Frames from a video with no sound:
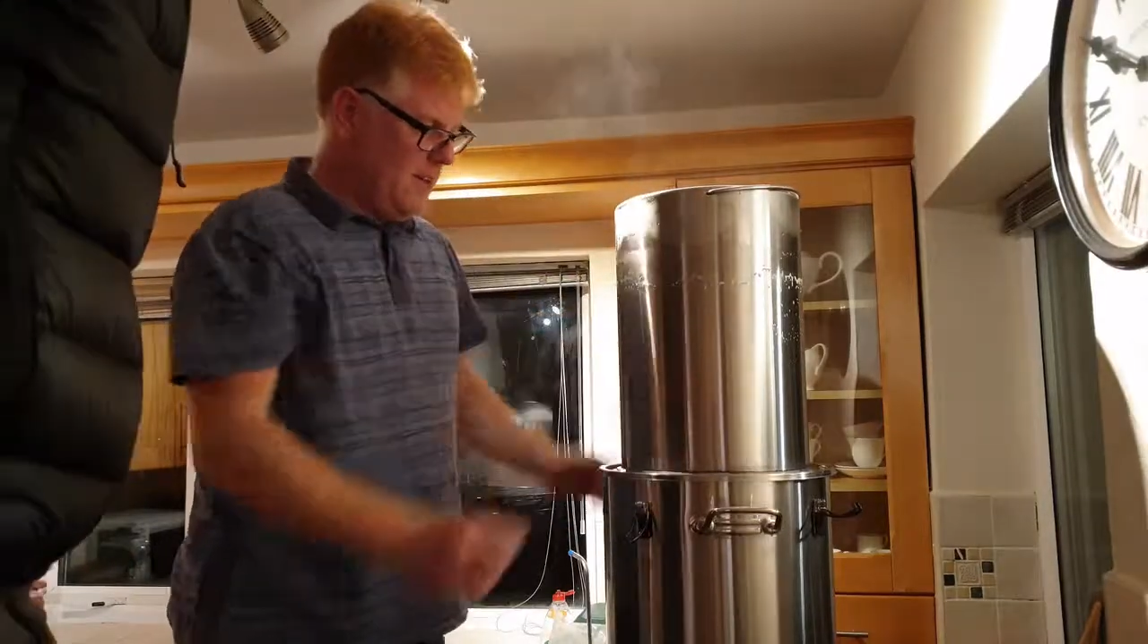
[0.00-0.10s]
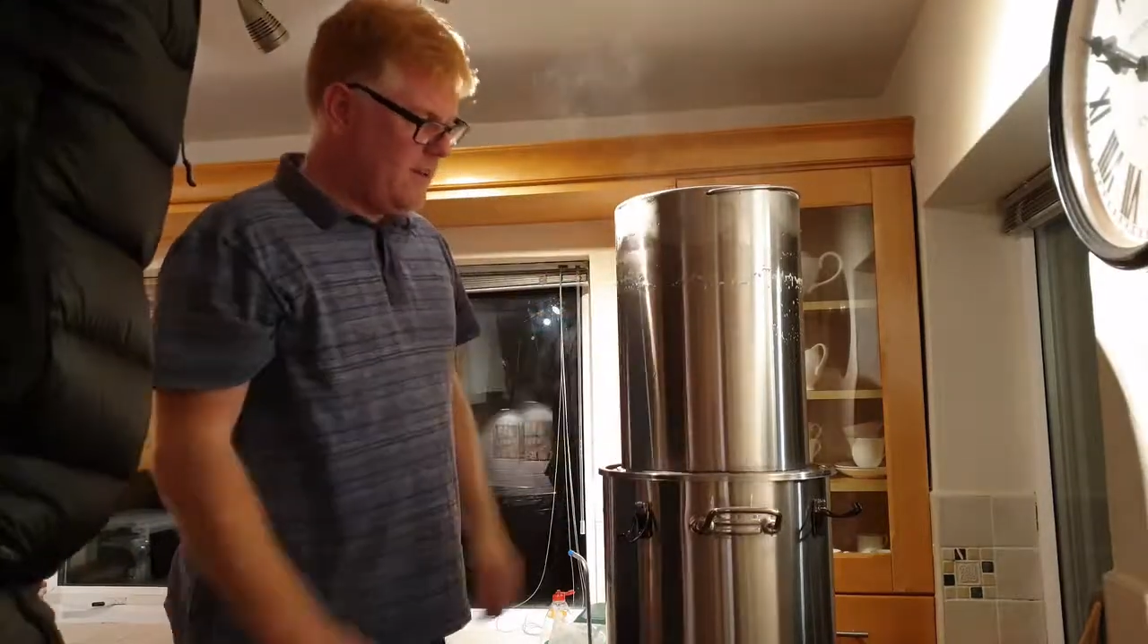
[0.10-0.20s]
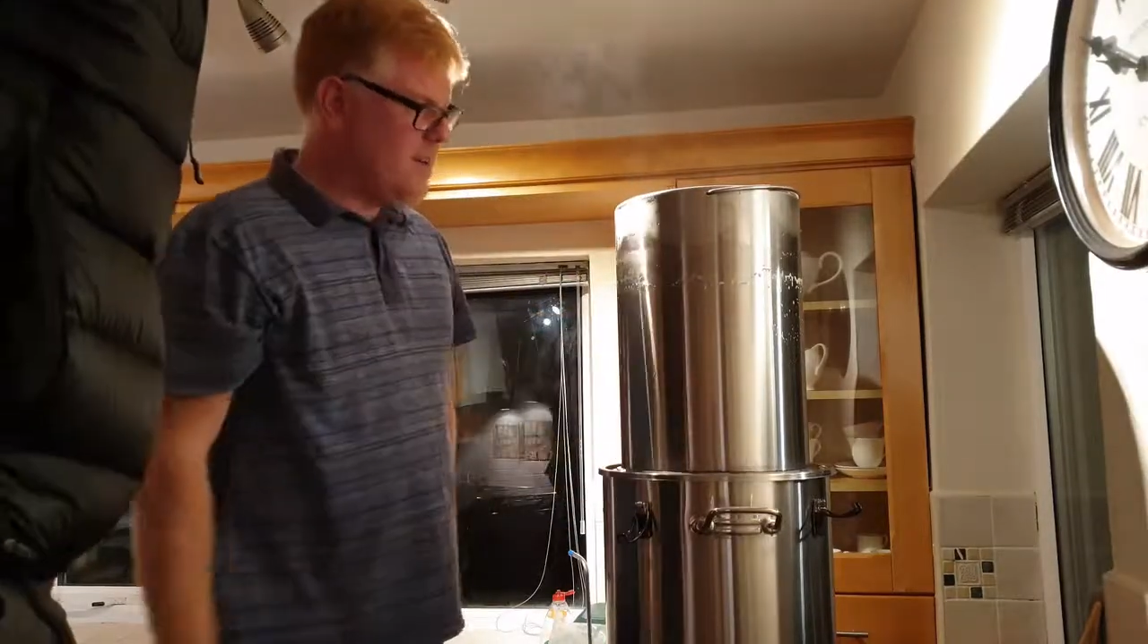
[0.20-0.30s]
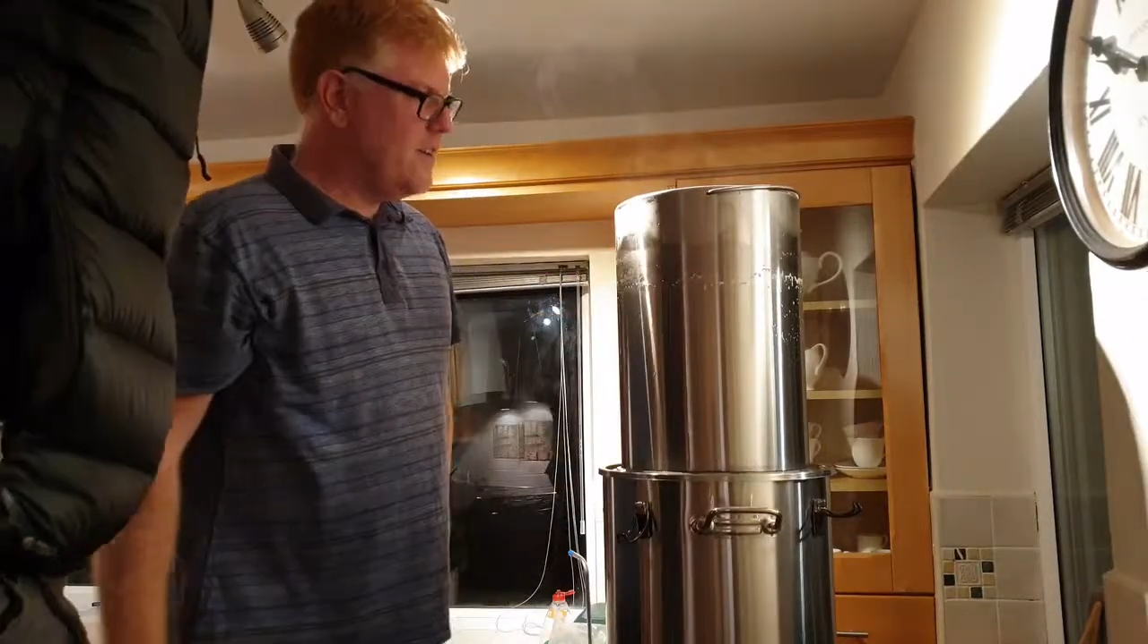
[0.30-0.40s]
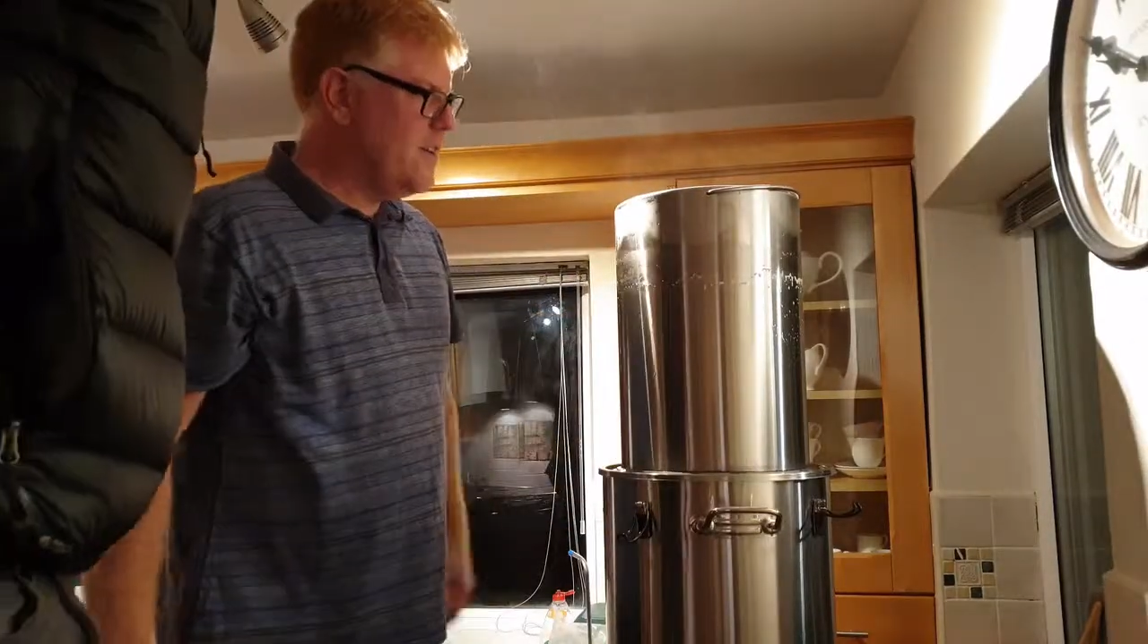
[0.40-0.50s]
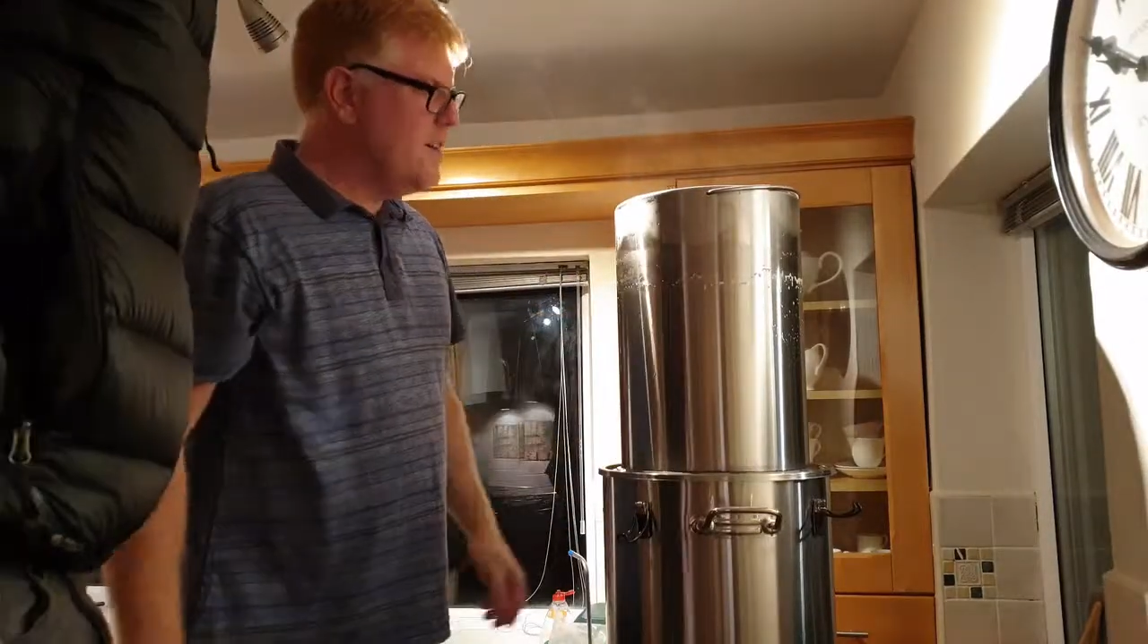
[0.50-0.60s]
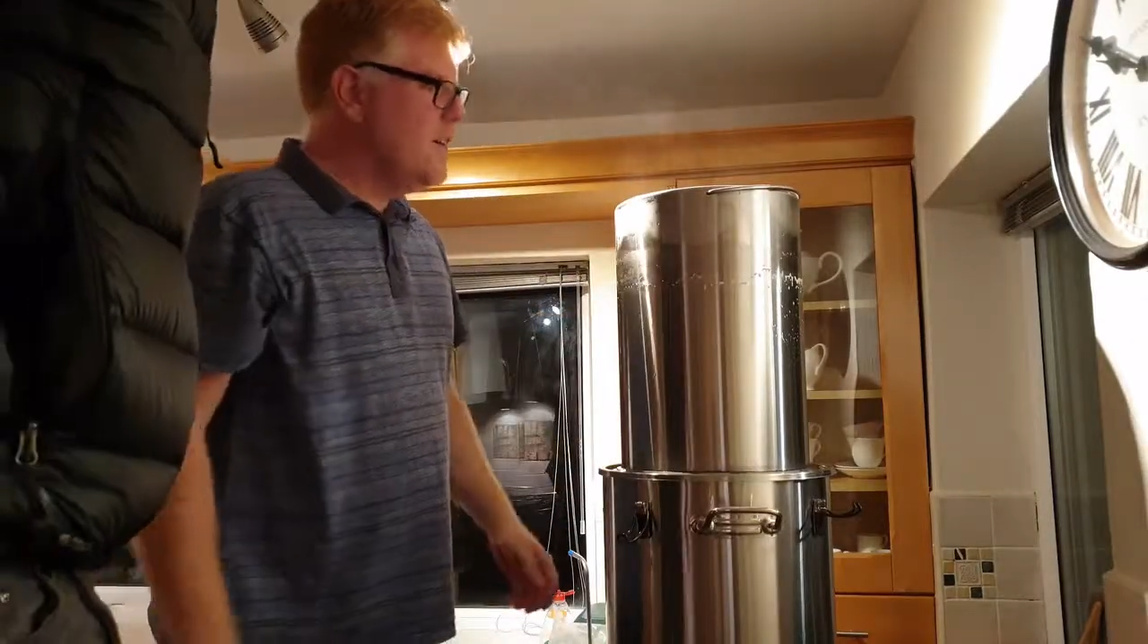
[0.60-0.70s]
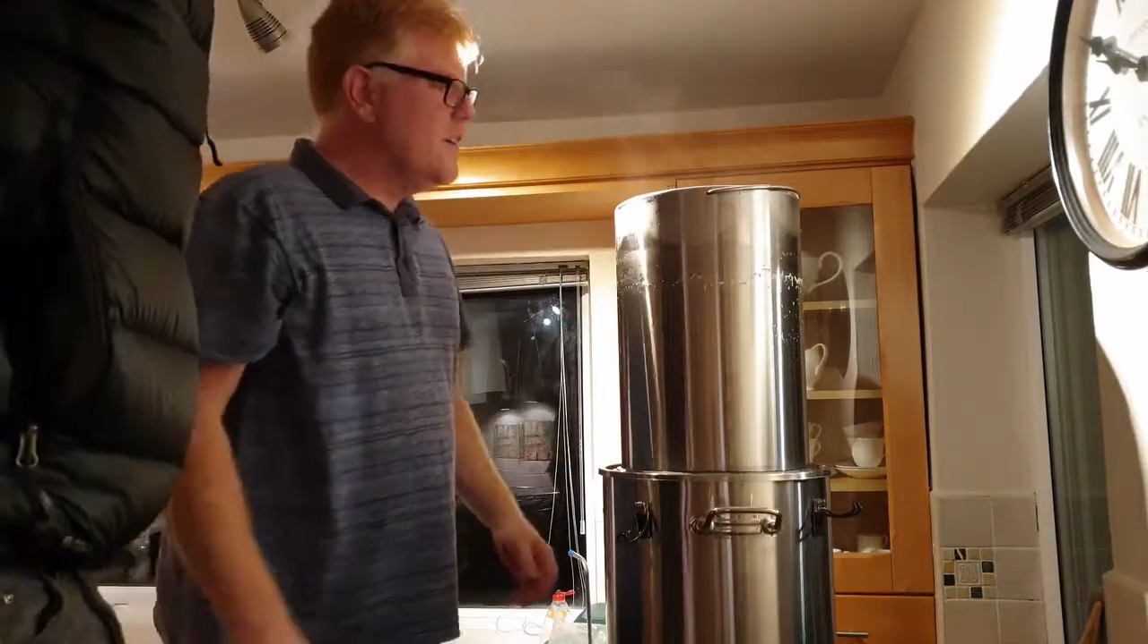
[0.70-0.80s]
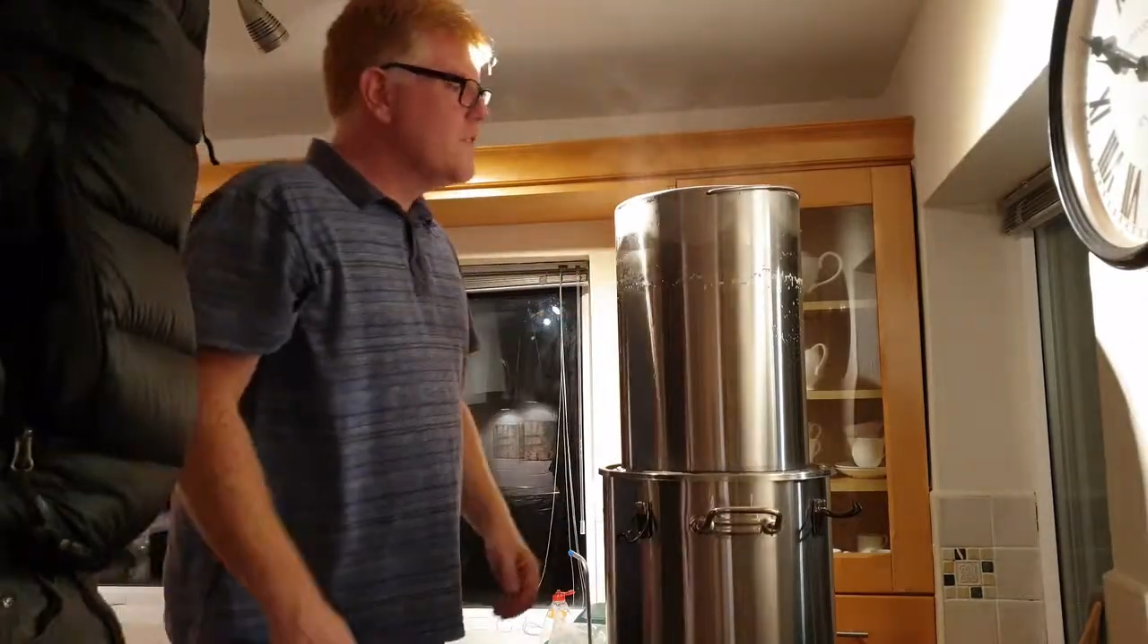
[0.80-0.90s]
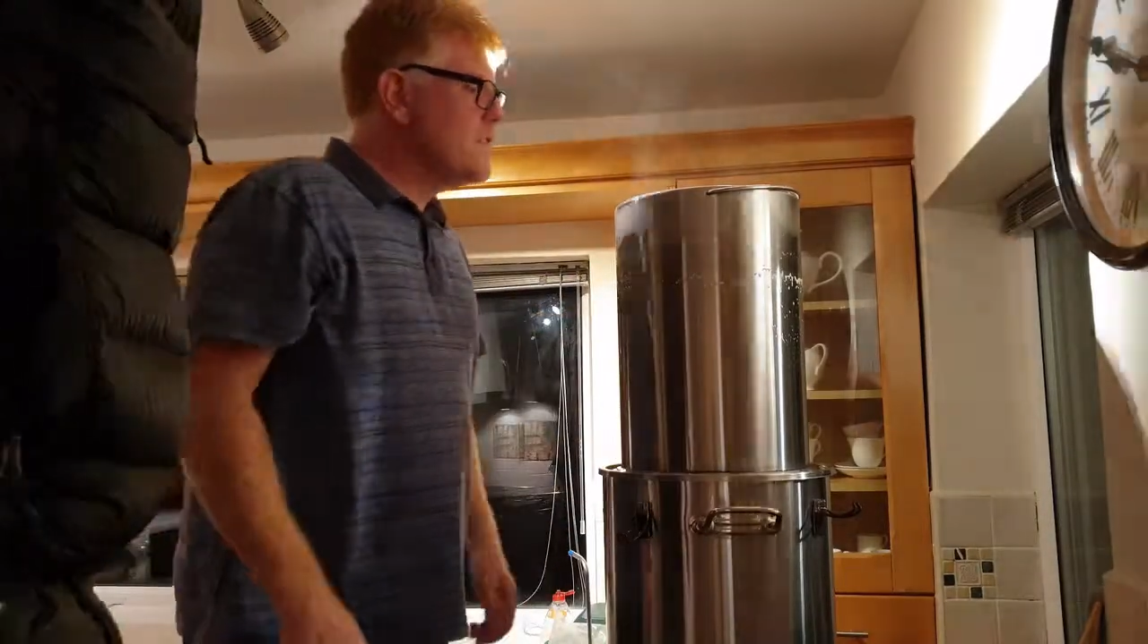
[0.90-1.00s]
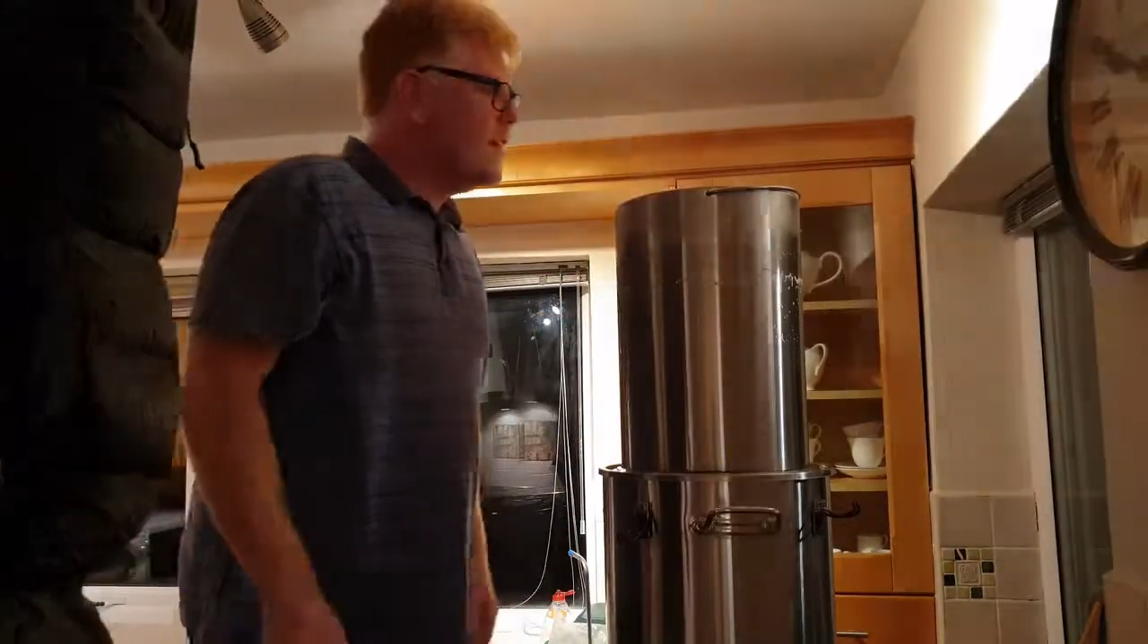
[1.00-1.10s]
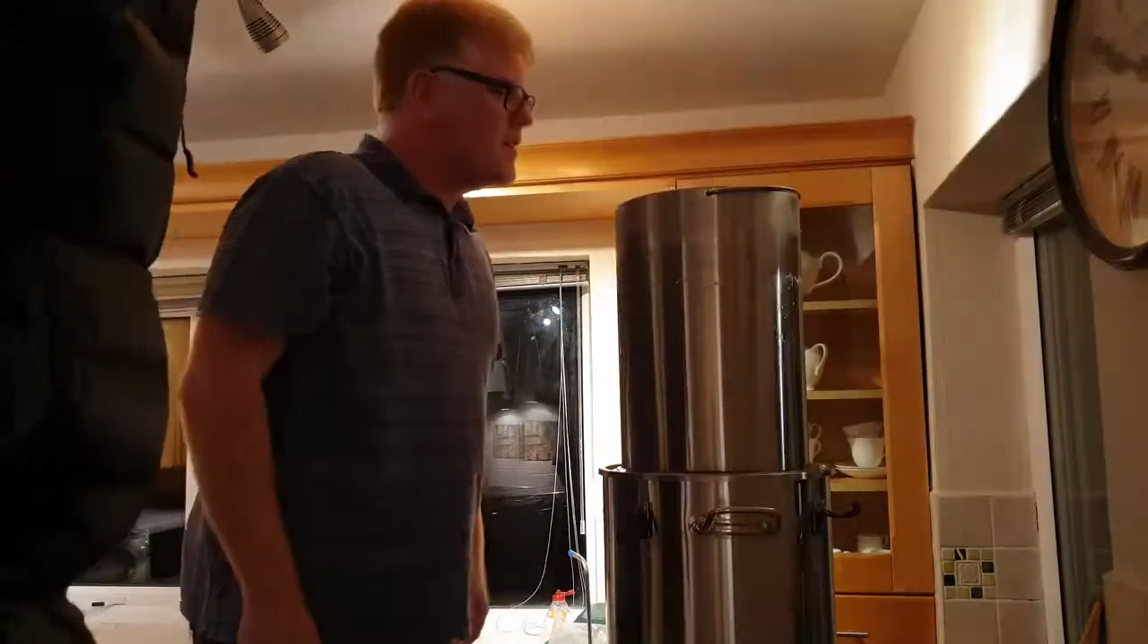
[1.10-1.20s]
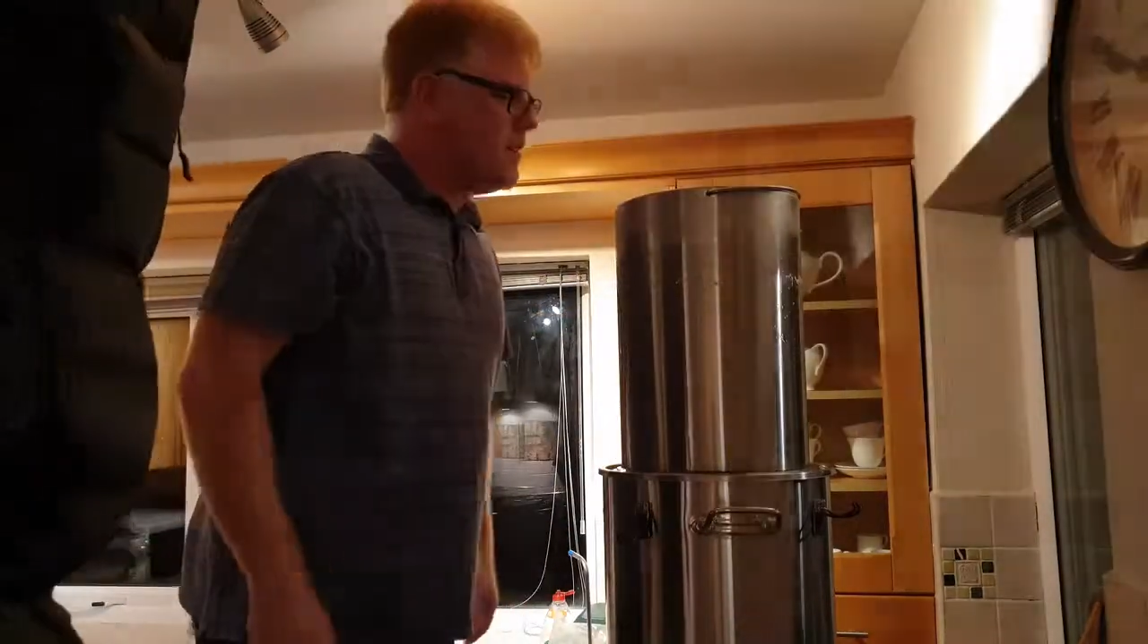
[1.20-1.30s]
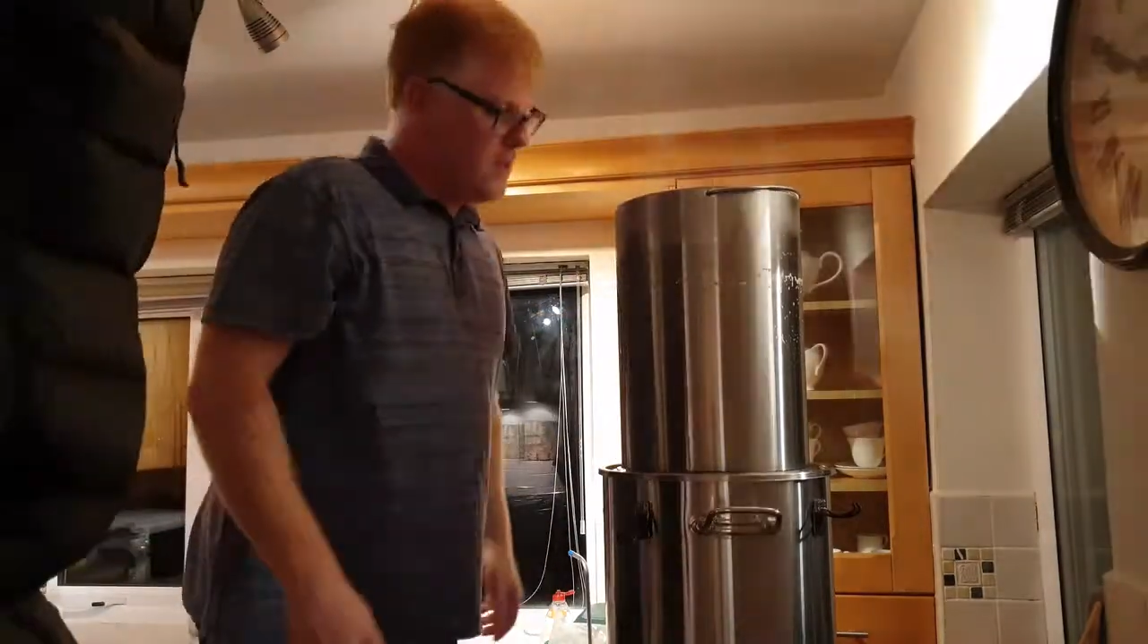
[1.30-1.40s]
Yeah. So that,